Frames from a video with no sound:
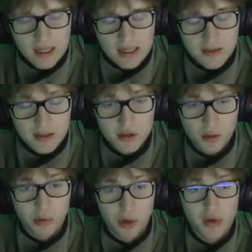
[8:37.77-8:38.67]
these are
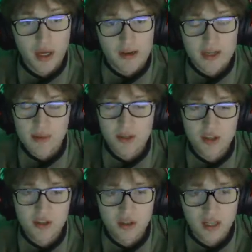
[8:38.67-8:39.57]
broken,
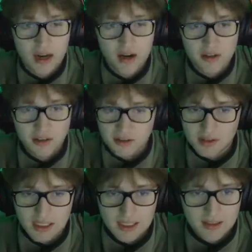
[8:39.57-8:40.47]
especially on certain characters
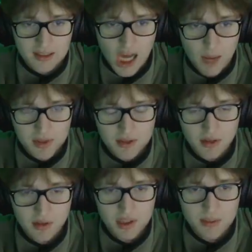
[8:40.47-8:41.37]
like
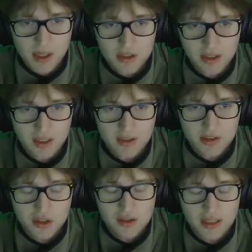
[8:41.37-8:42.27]
Yamato, especially because
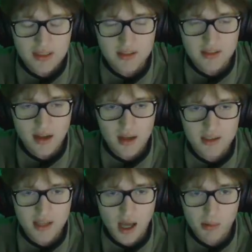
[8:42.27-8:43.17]
she just has
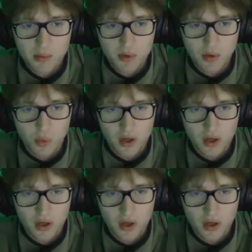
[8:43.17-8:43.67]
unstoppable